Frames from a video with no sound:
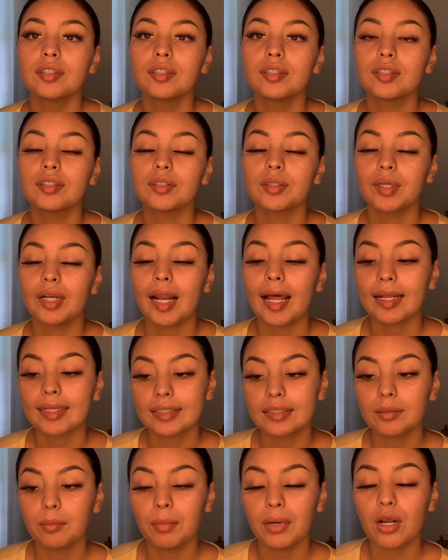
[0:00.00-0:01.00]
to let
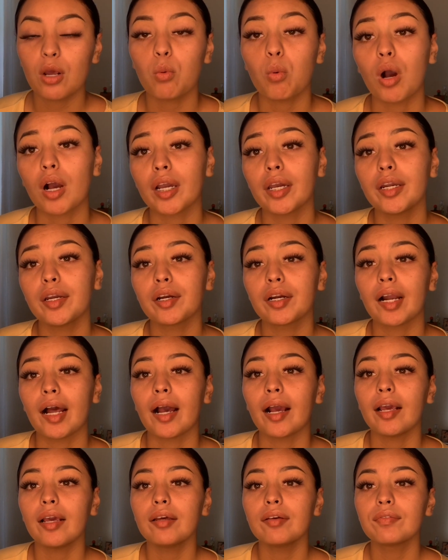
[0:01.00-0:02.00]
somebody walk in your
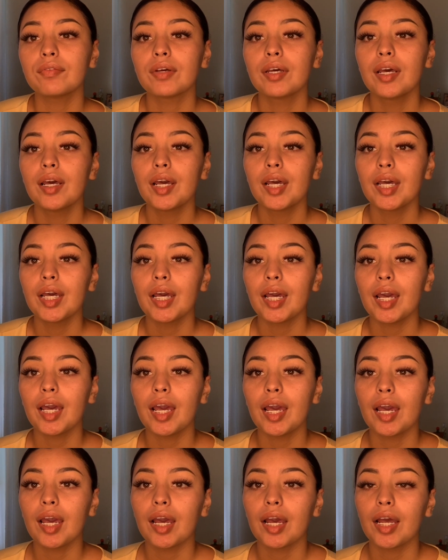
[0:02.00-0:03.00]
life
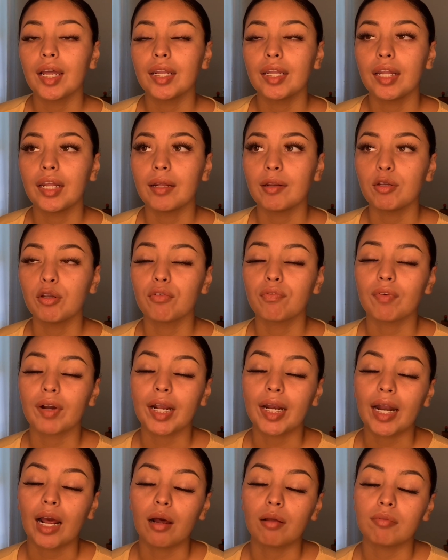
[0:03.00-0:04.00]
and then you
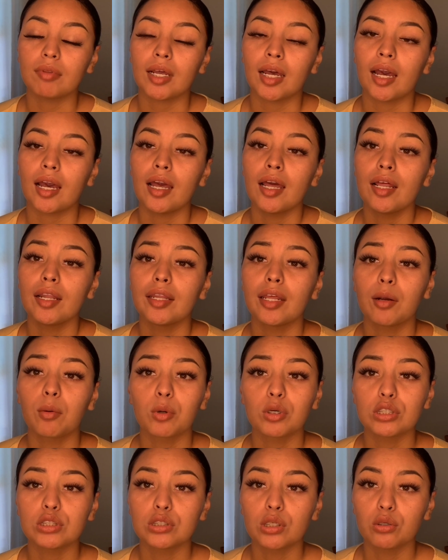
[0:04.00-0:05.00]
find out that they
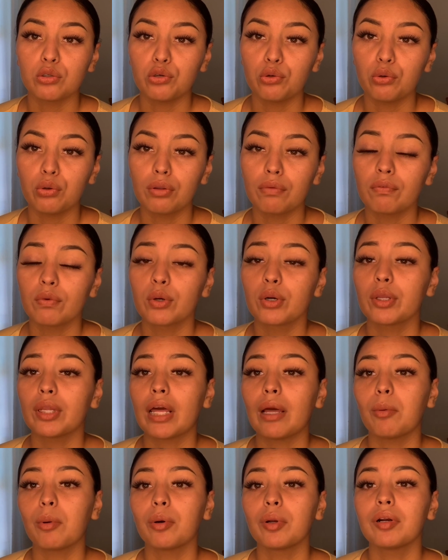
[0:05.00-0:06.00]
weren't so truthful, or they
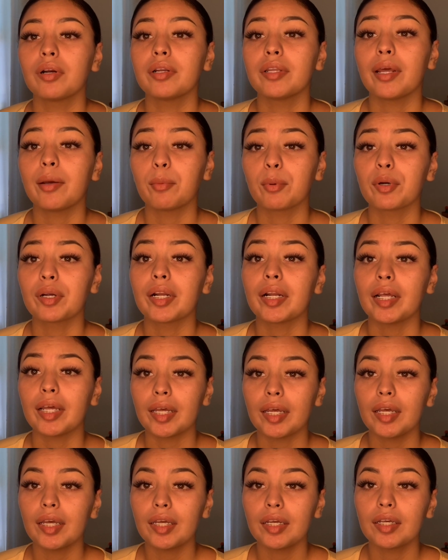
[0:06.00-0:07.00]
weren't
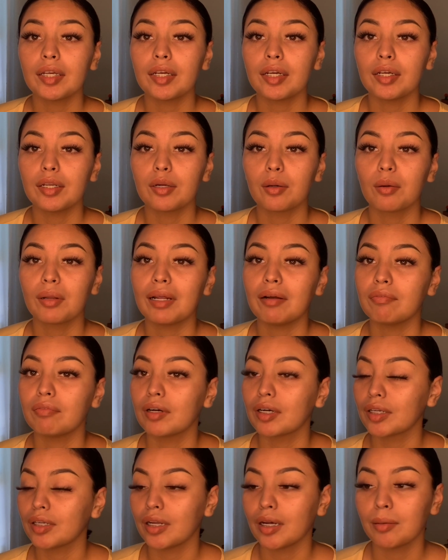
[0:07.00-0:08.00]
it, you know, they
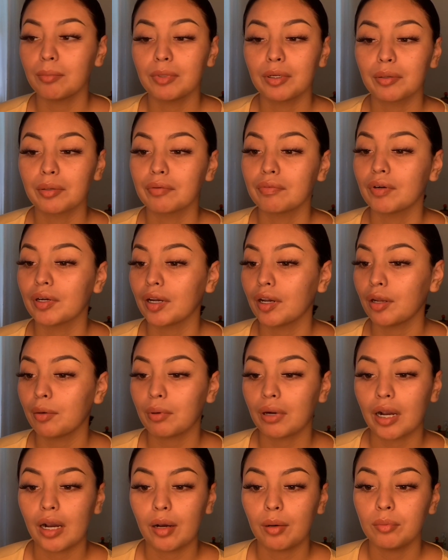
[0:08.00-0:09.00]
fucked up, they were fucking
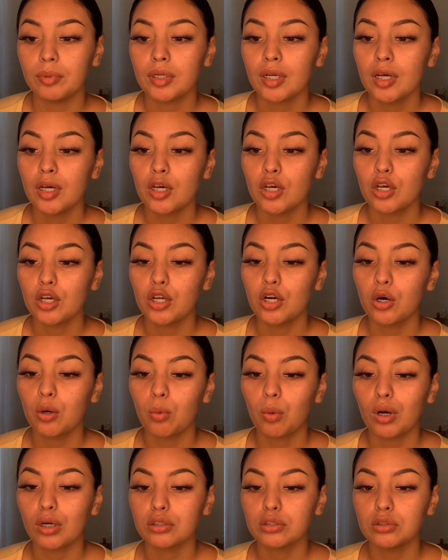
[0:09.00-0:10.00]
around. You don't
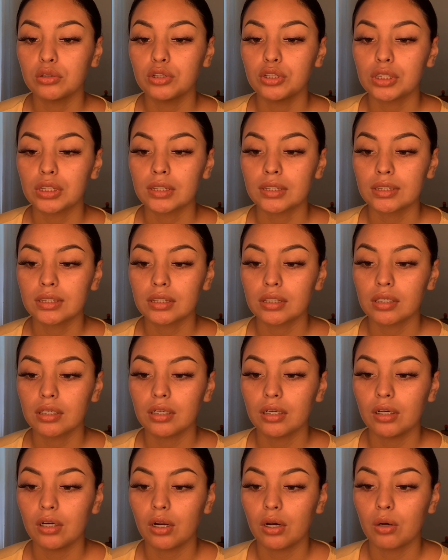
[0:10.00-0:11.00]
want to just,
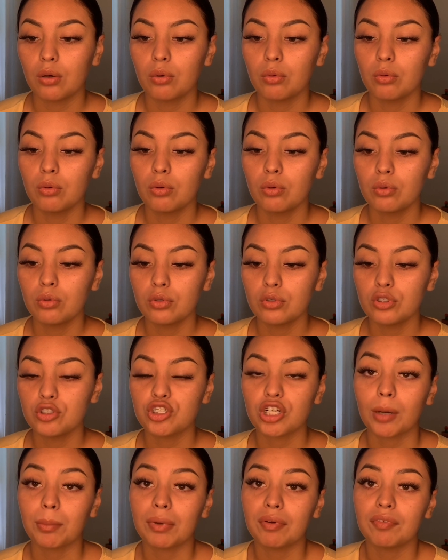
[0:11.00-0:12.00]
you know,
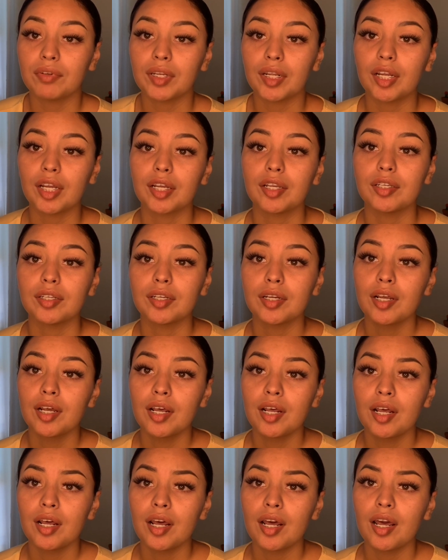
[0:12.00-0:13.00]
drop everything
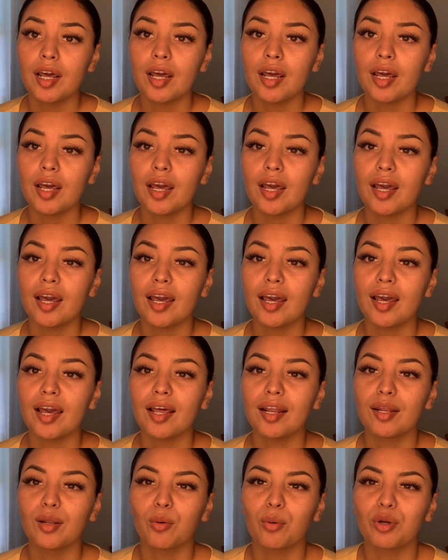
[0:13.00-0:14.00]

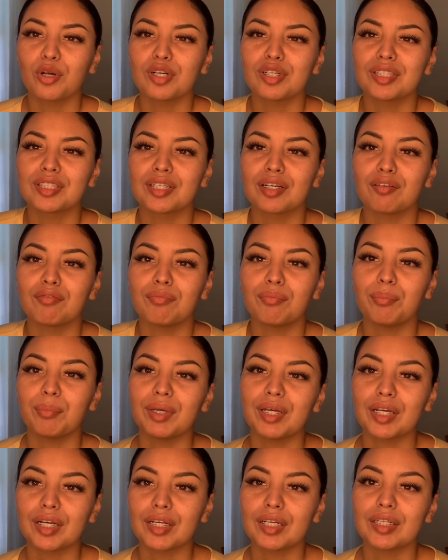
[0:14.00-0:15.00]
and lower yourself
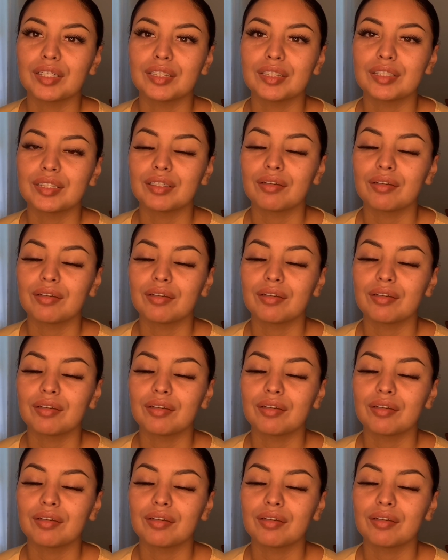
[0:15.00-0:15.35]
because of